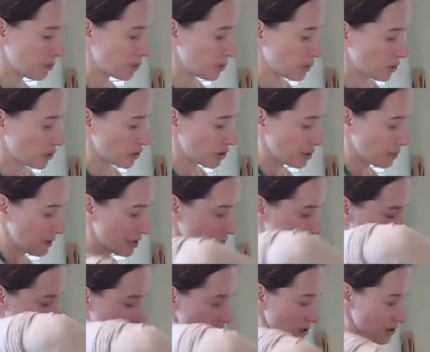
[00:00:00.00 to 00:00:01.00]
board just to make
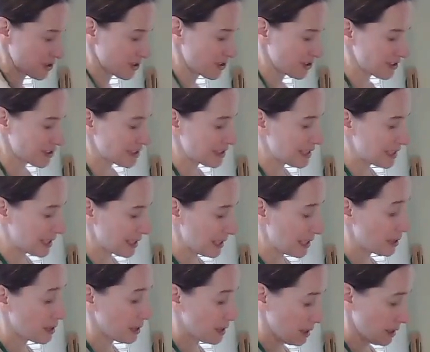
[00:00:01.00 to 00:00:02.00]
sure it doesn't
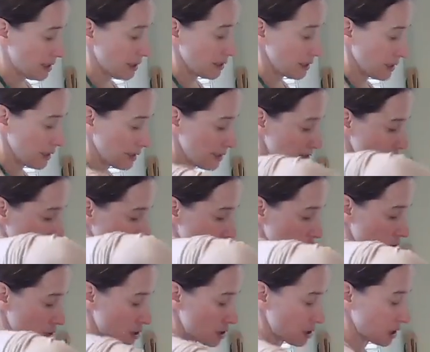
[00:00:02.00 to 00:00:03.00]
slide. That is a
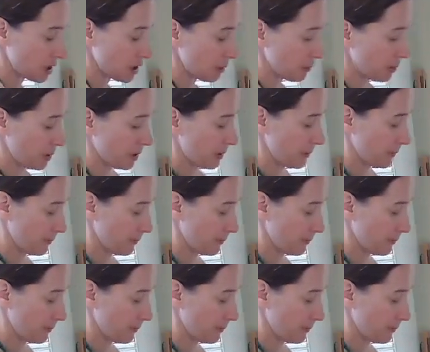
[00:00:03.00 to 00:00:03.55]
good tip.